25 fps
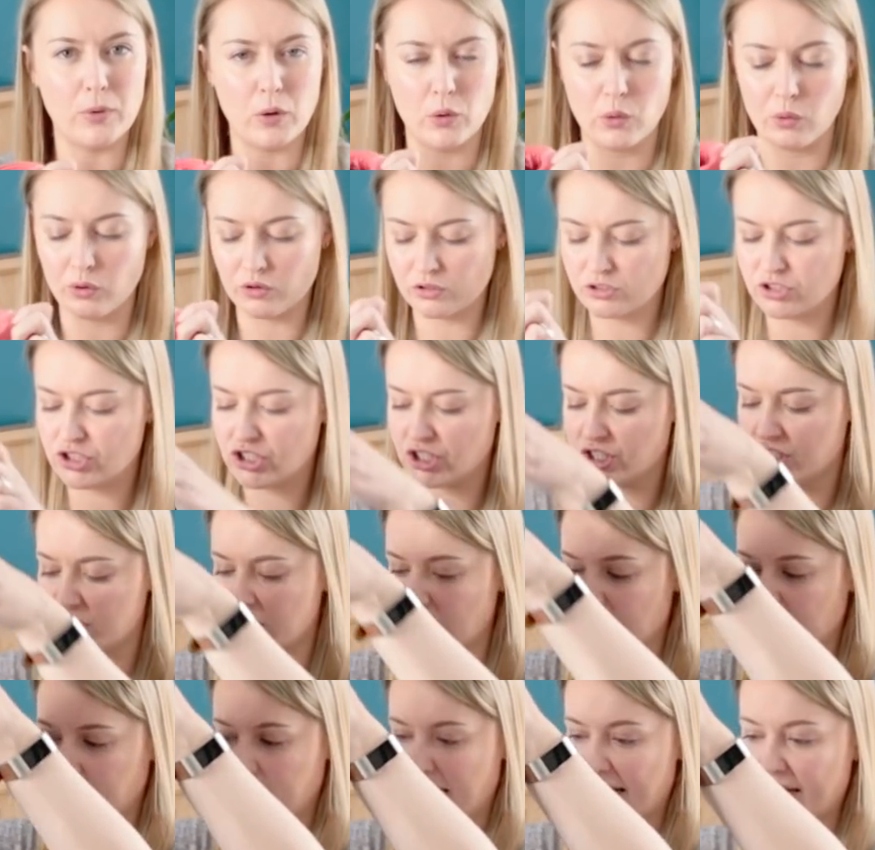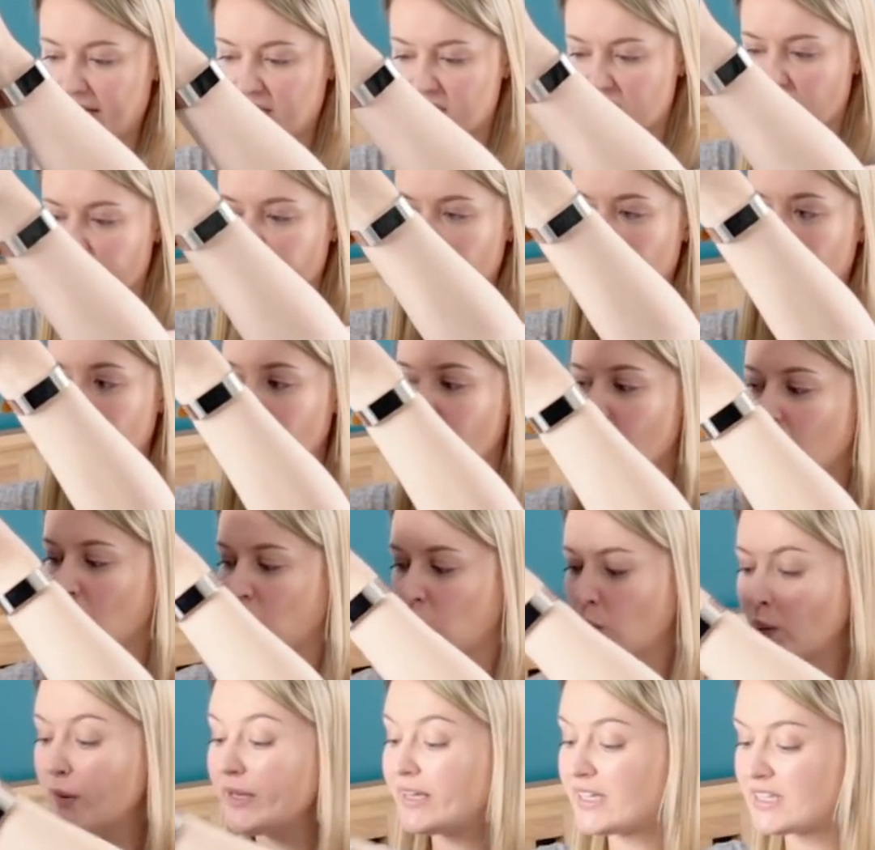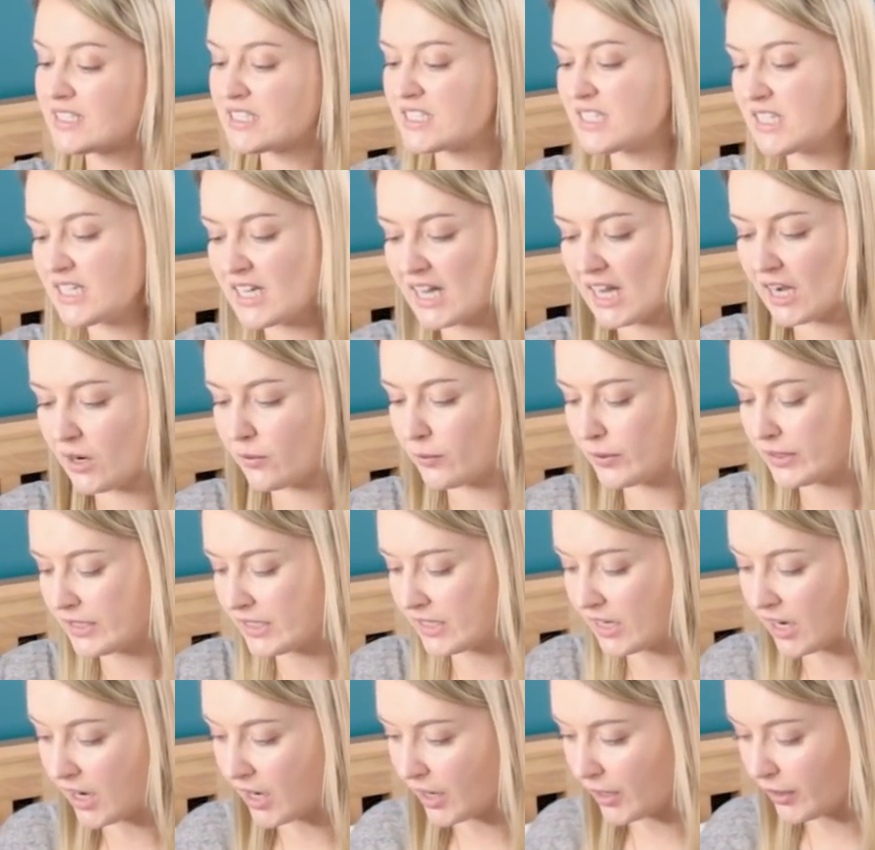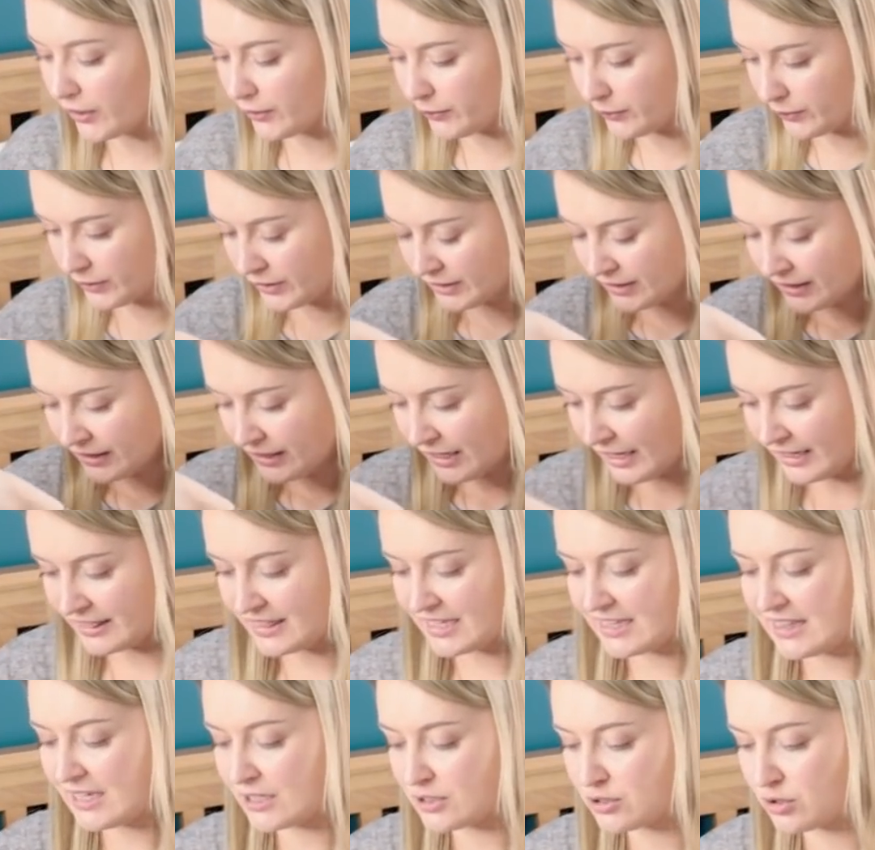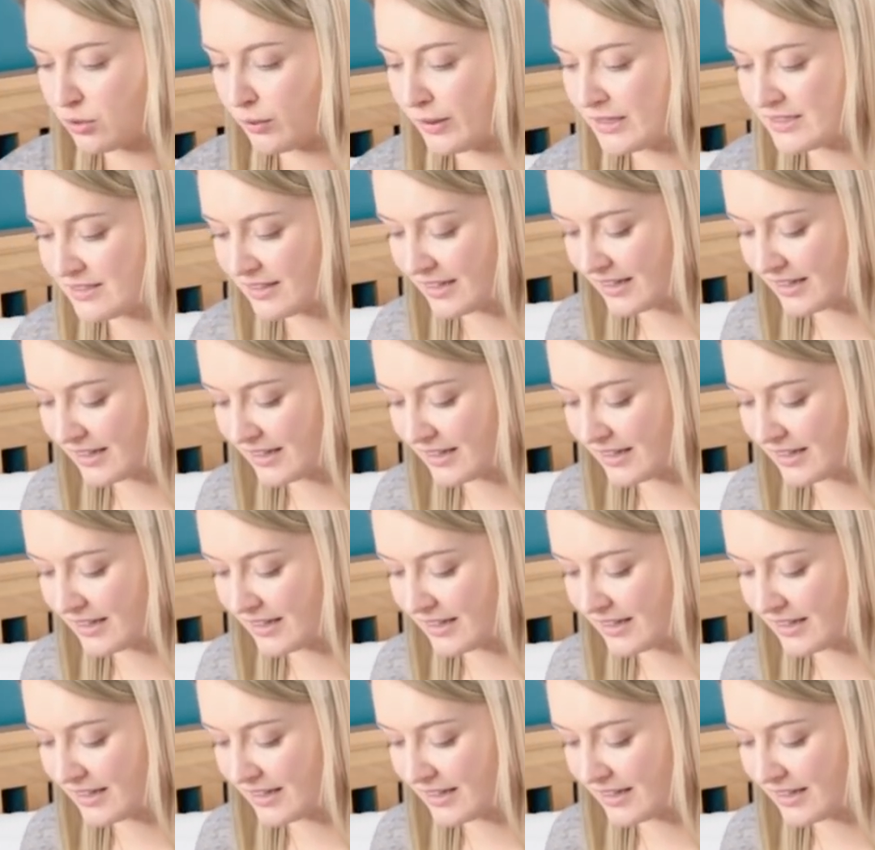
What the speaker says: more just in case. I mean, we can see how we go. I think that's always